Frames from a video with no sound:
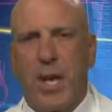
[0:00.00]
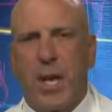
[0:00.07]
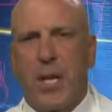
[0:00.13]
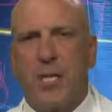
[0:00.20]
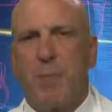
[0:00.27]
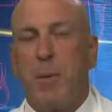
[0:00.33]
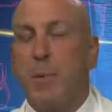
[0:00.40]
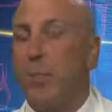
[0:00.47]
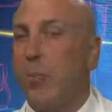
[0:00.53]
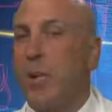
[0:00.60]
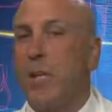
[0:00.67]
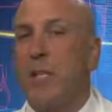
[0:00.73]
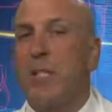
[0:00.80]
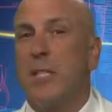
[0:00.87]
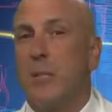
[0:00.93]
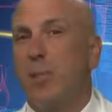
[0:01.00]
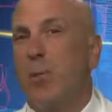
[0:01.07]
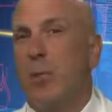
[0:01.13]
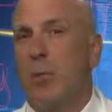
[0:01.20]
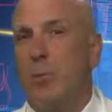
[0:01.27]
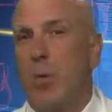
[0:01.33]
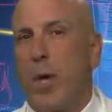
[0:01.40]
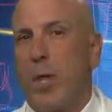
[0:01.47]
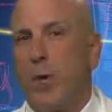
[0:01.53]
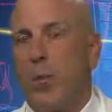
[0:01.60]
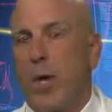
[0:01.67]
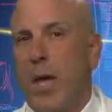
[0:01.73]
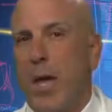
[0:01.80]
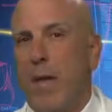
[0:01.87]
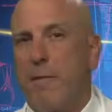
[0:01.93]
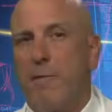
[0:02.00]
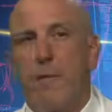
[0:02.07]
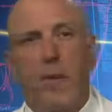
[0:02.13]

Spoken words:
It's been pretty simple, whether we had